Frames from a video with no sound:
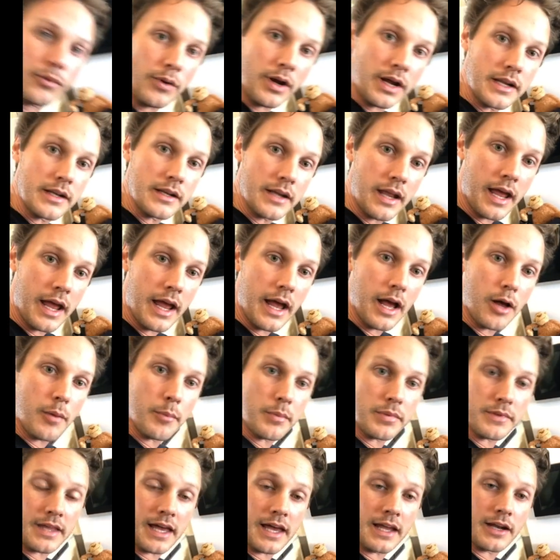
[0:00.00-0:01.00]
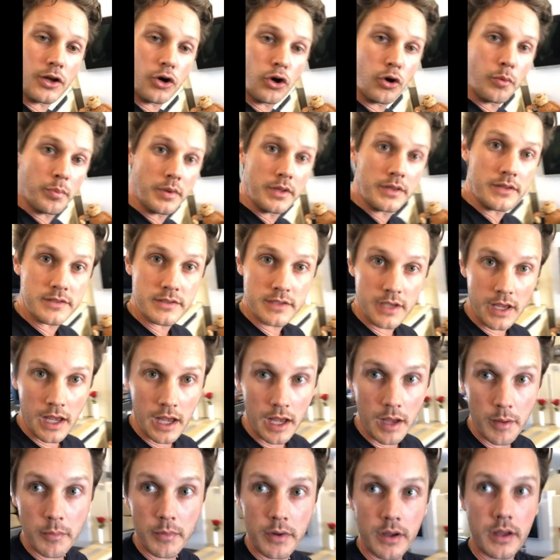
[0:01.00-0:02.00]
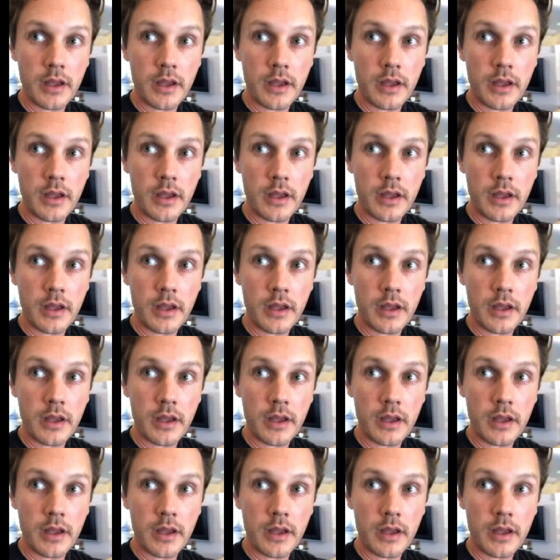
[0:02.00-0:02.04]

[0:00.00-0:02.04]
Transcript: right now. That opens up.